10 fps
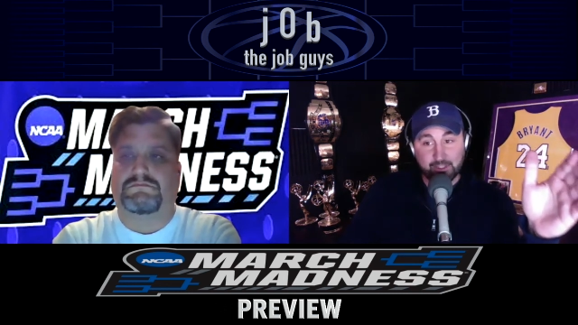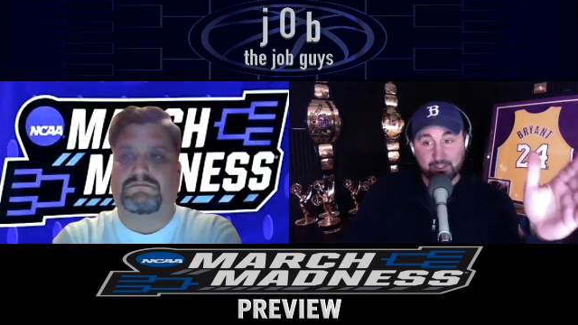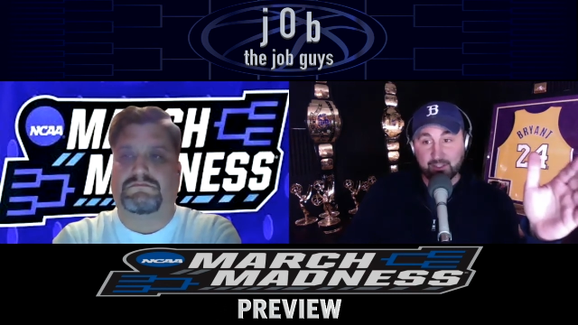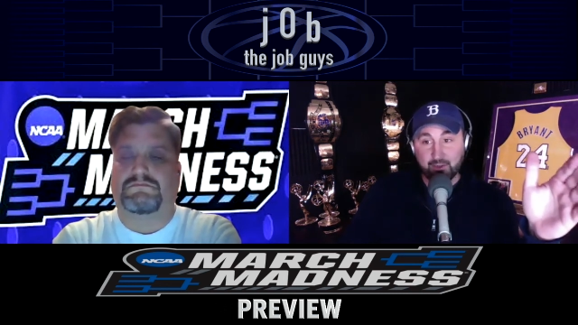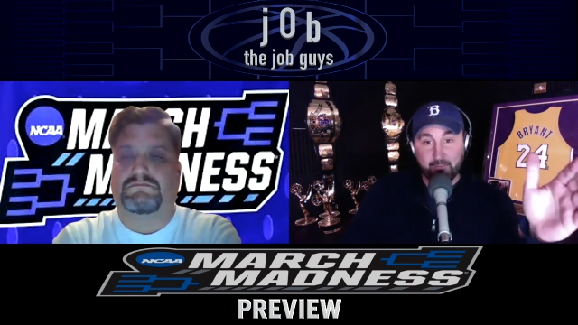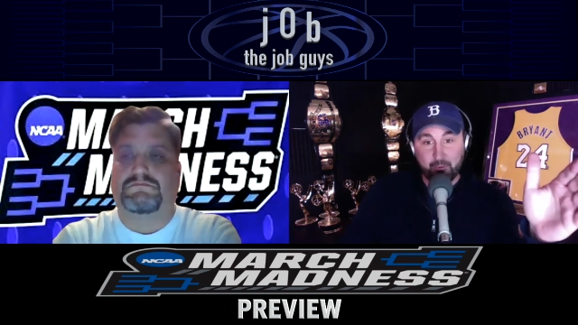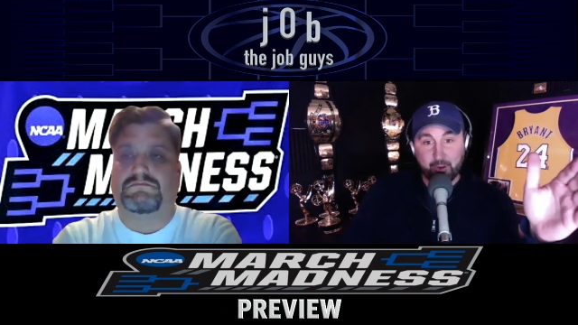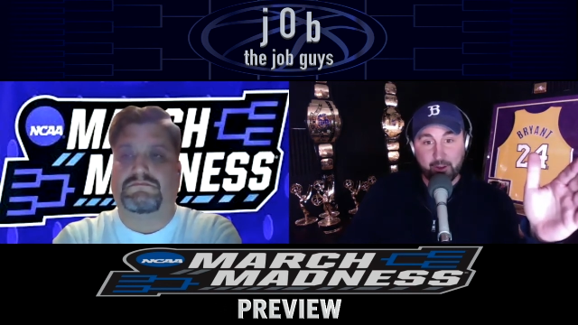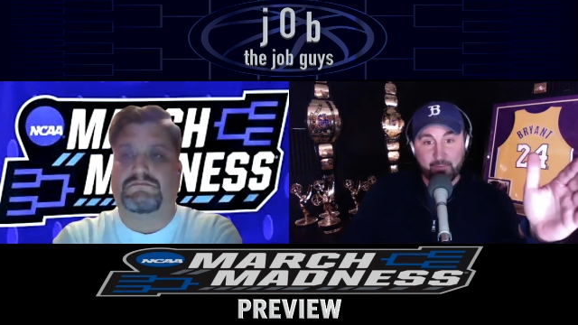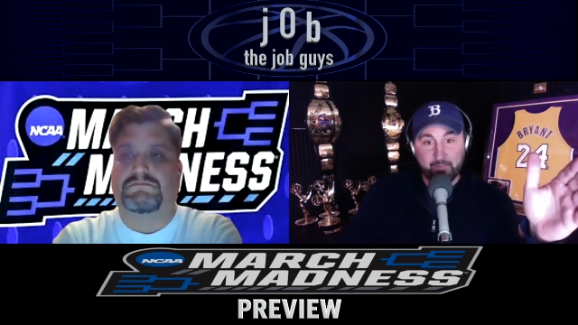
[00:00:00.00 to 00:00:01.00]
Speaker 1: some point.
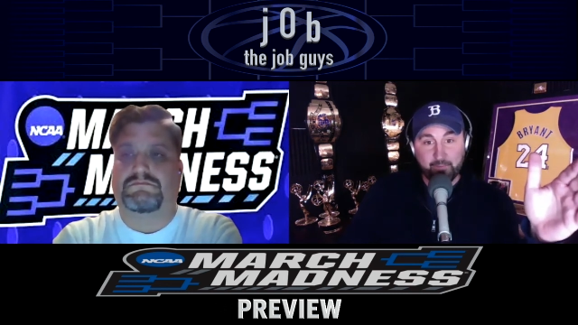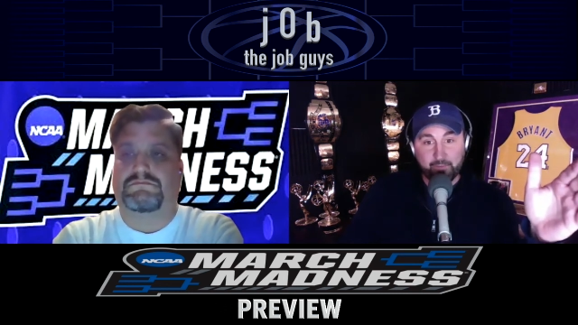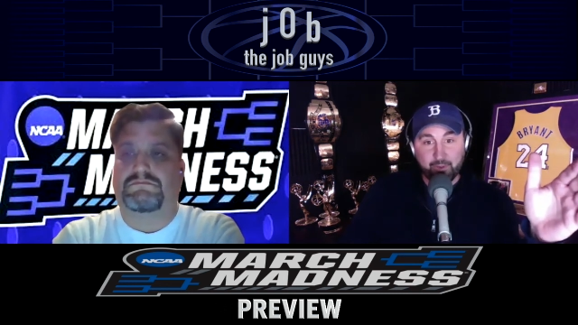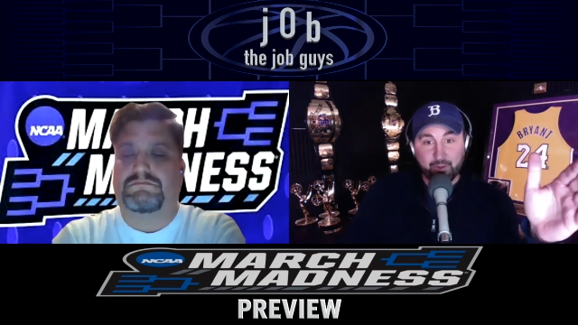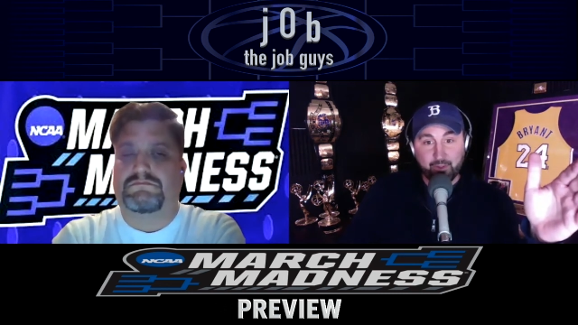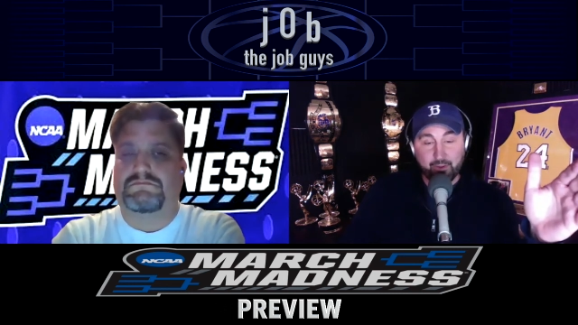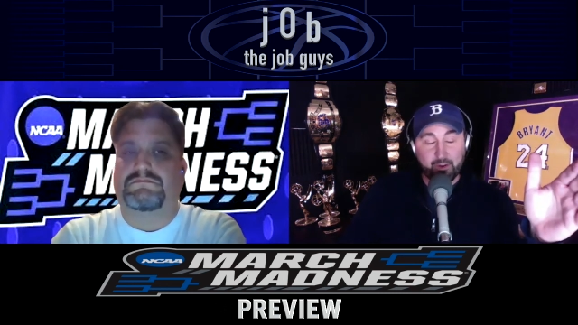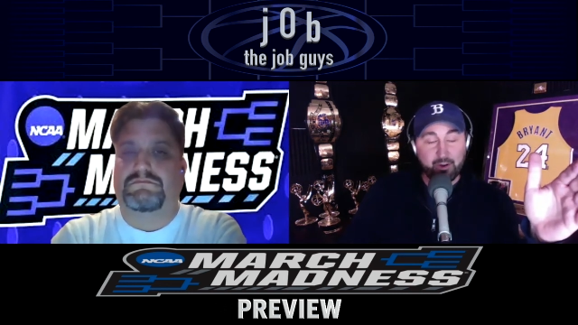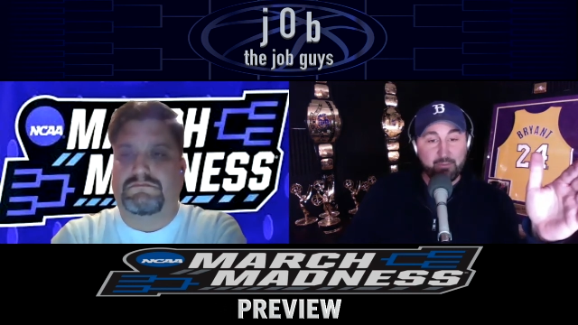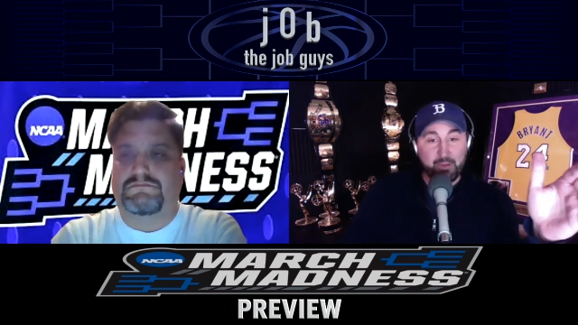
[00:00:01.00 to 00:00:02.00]
They're going to
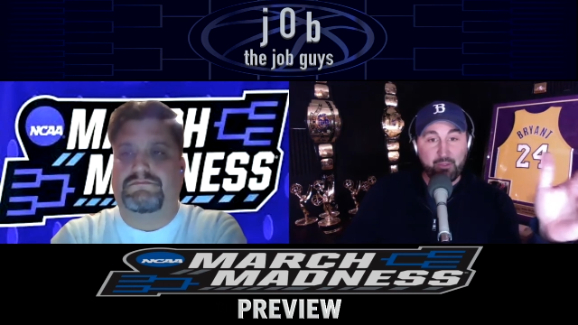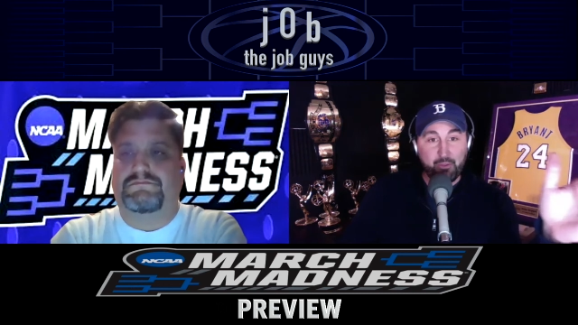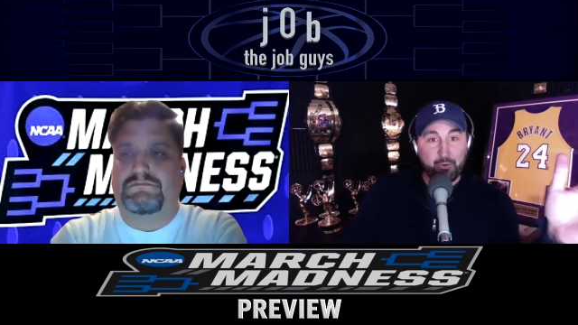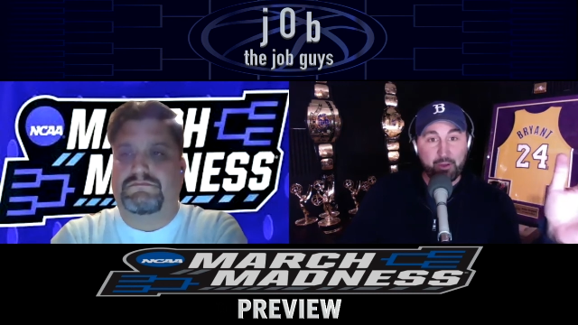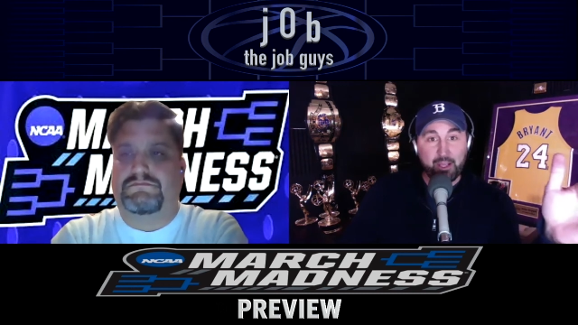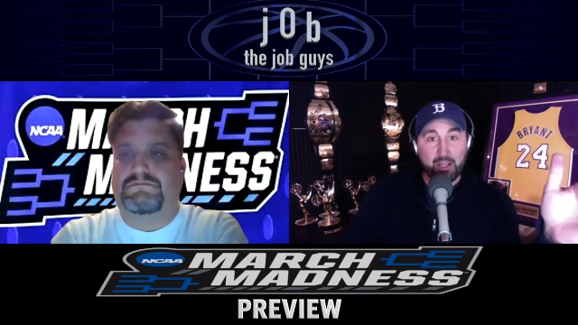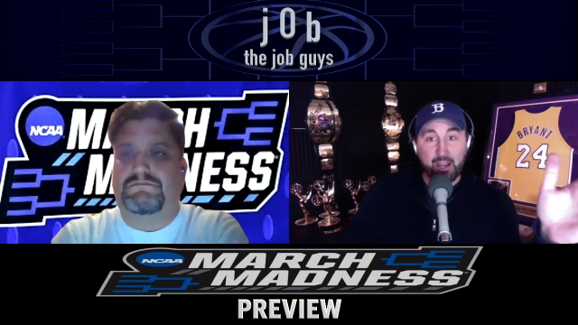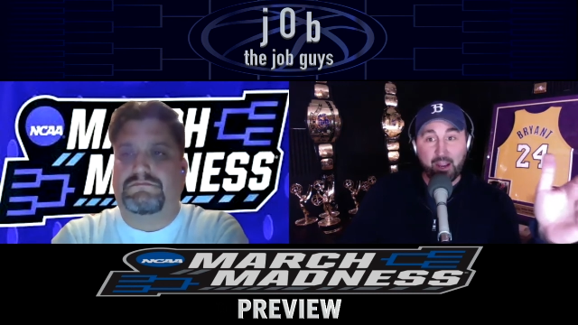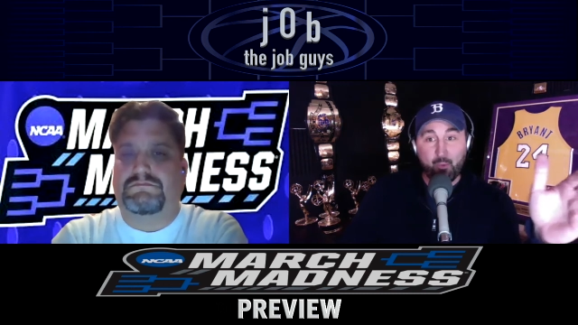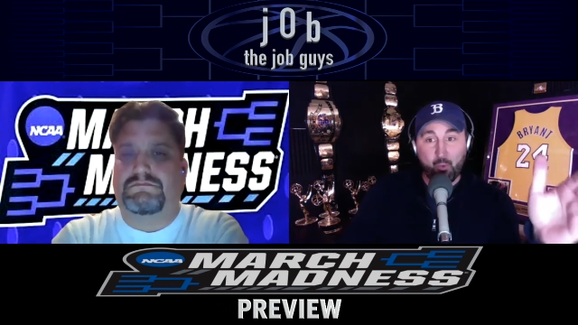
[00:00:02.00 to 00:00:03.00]
be 31-0
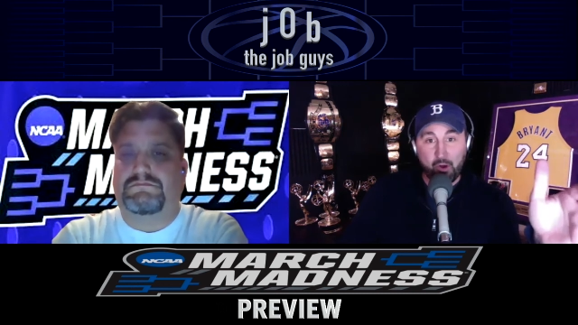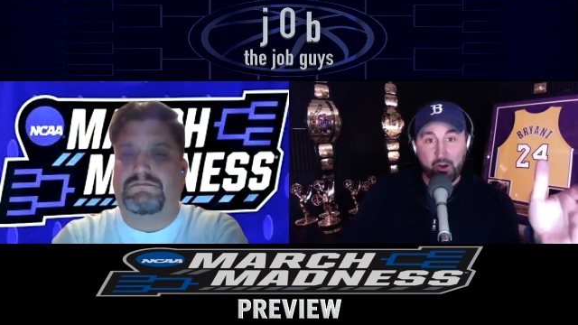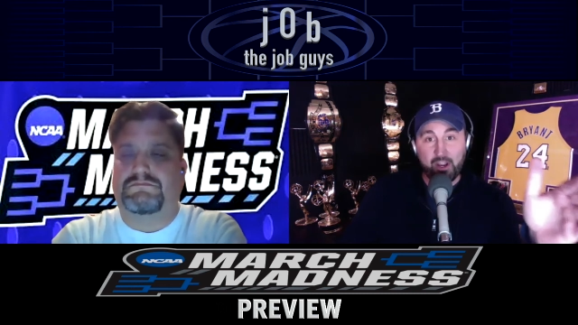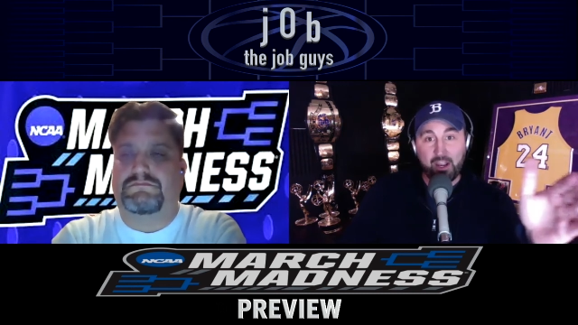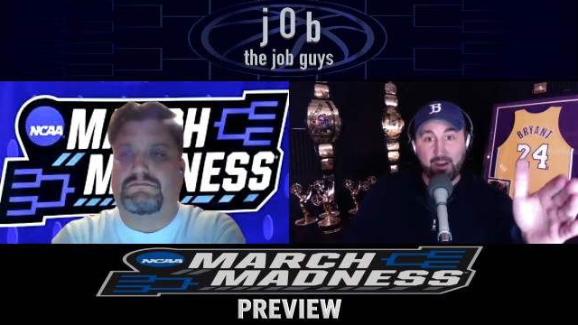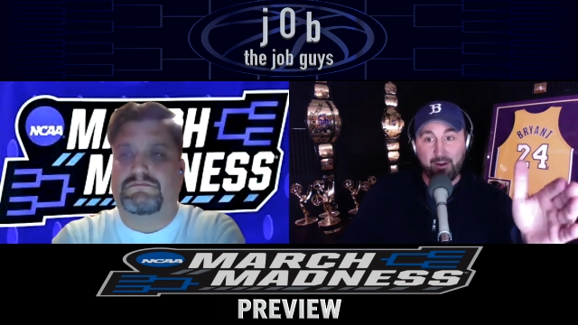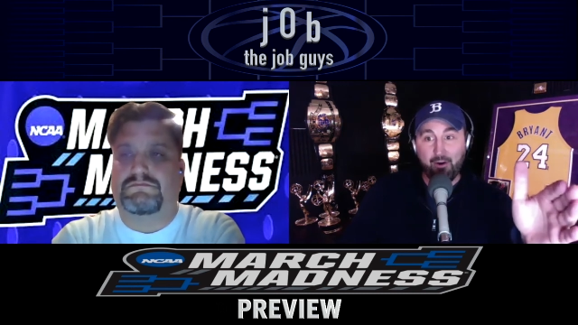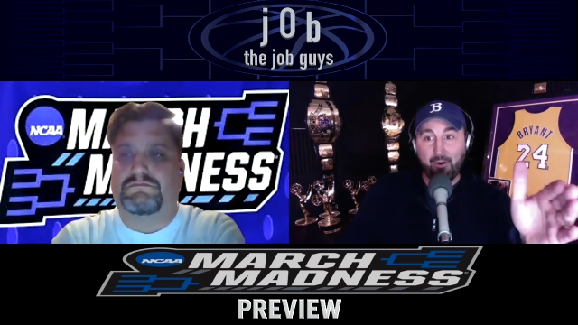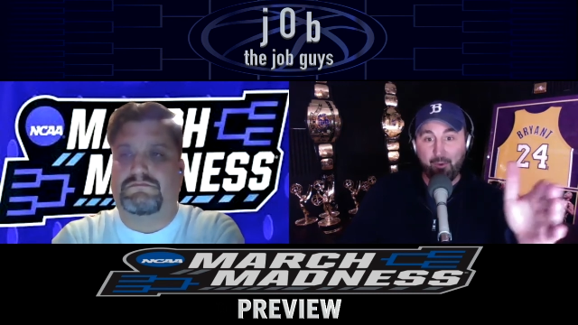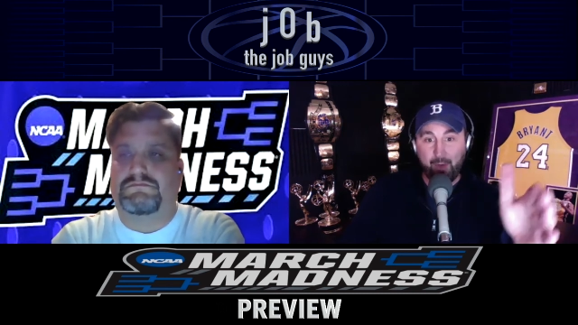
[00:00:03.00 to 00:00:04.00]

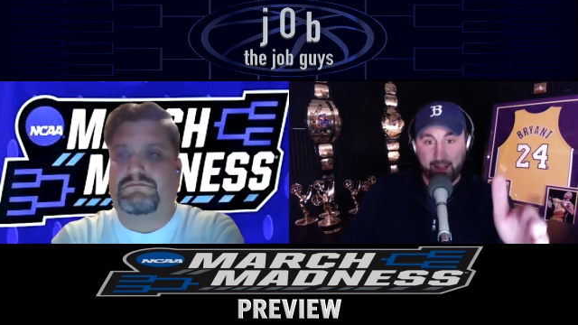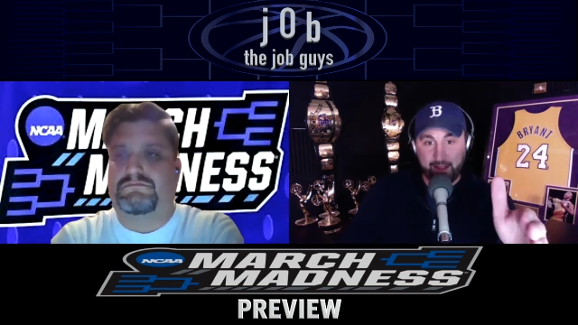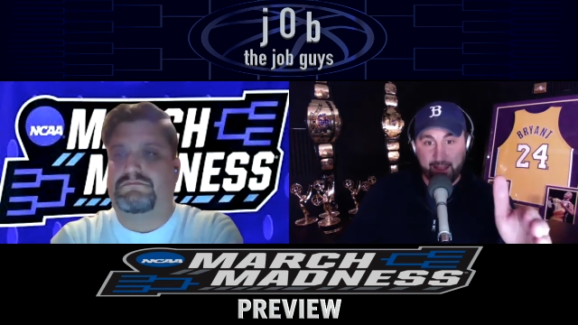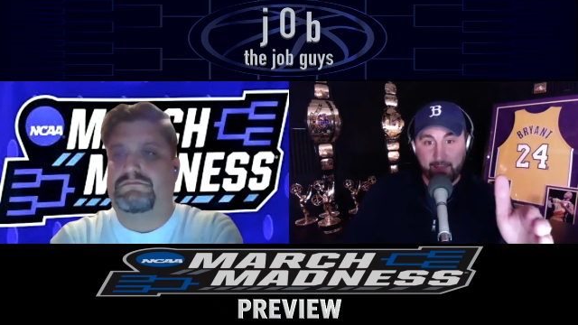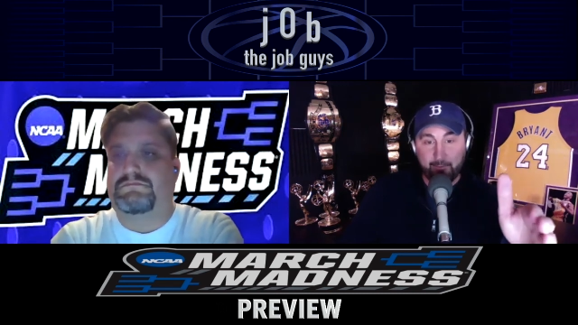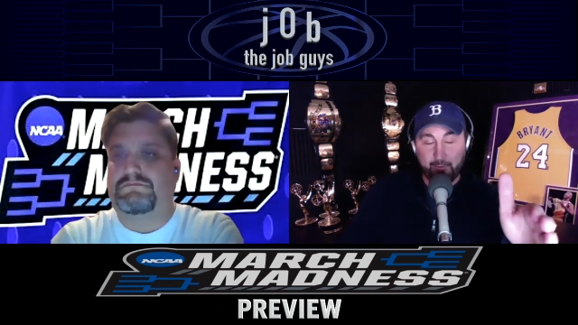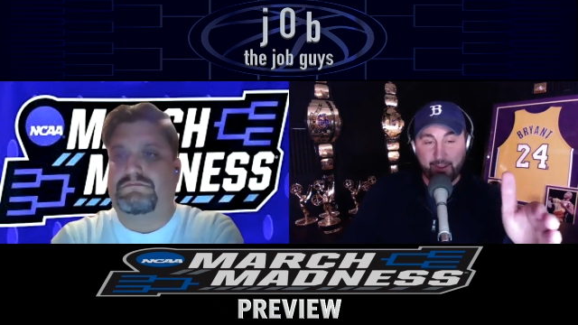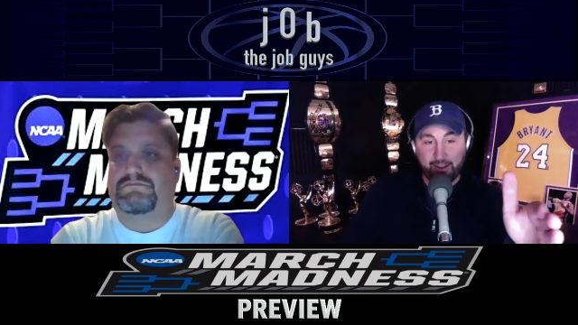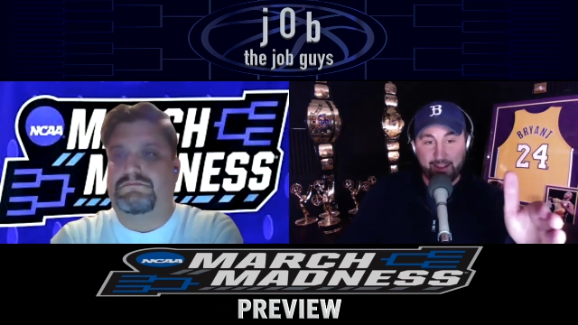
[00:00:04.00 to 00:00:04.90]
at that point.